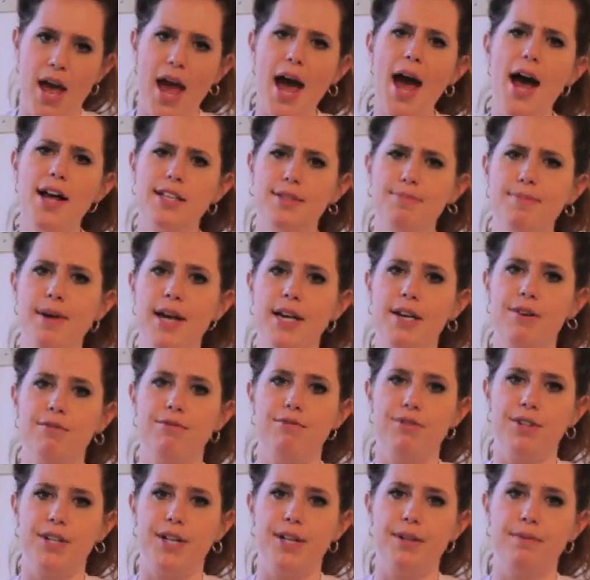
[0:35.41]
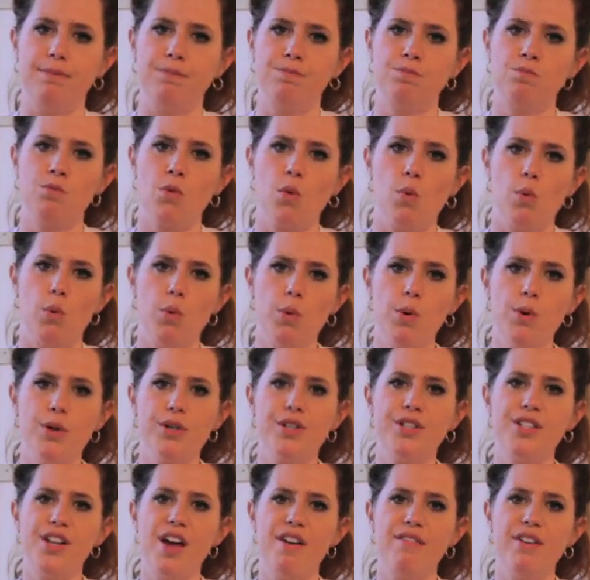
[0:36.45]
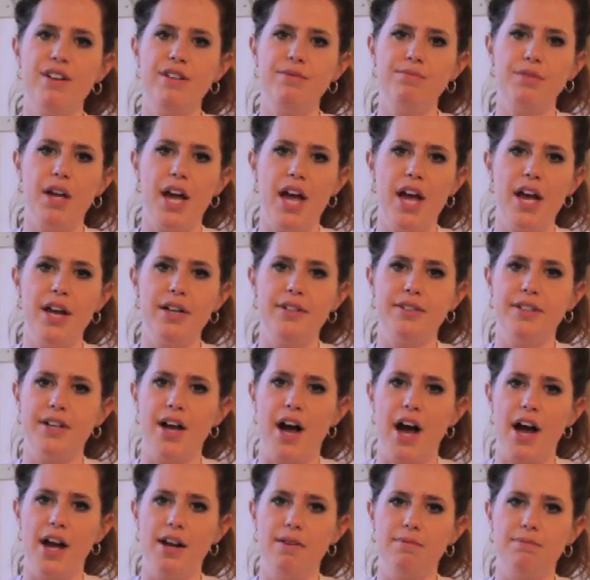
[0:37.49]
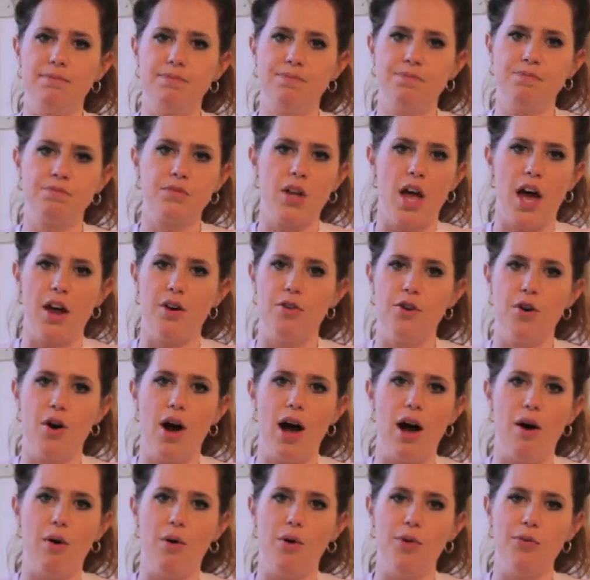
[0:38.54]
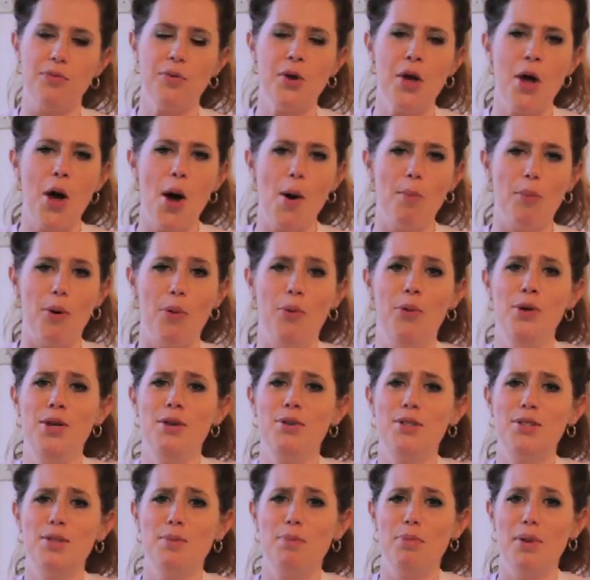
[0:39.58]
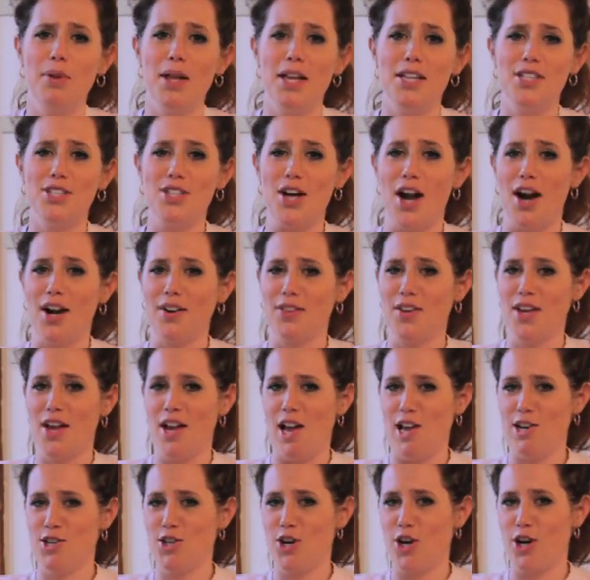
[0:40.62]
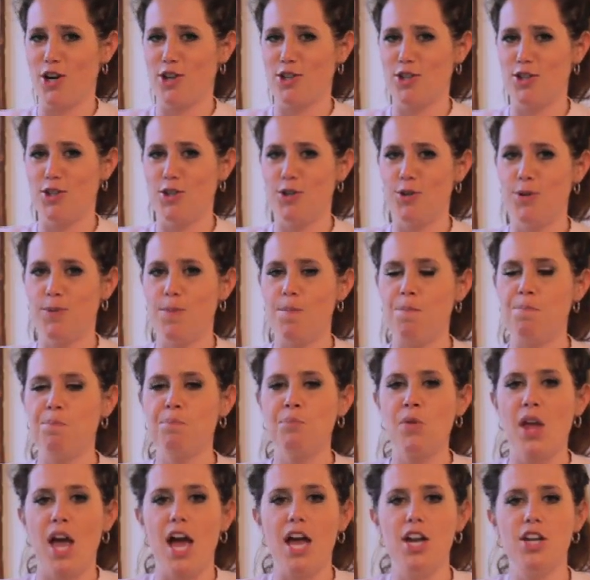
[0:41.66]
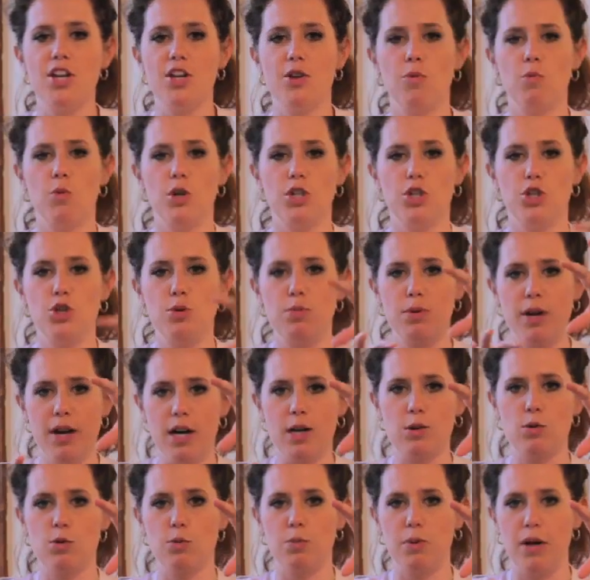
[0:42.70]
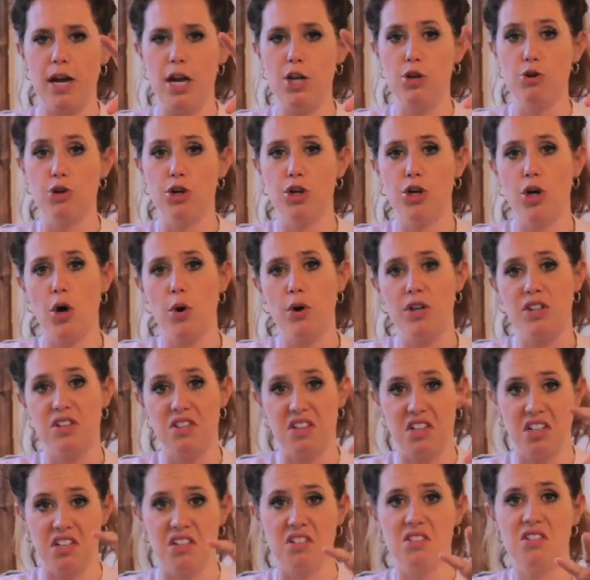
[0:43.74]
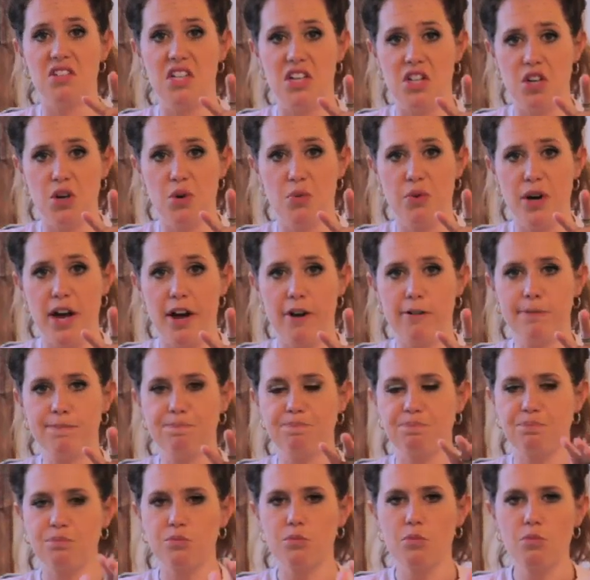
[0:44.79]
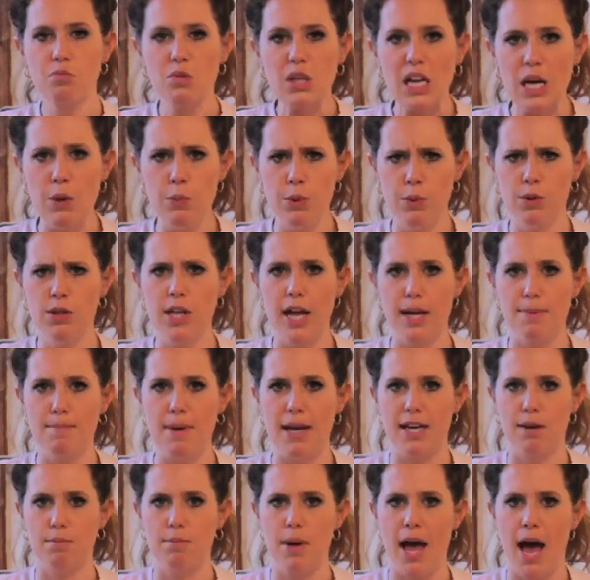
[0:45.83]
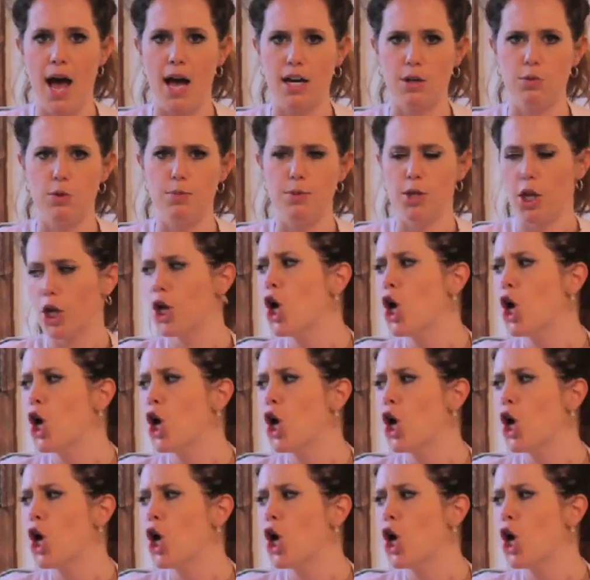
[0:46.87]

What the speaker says: Ask Megan Flynn. When we were 7, 8, 9, I don't know how old, but we used to play Sonic the Hedgehog 2, and when 2 players were playing, you could go into the casino round, and we would like make a pact. We'd be like,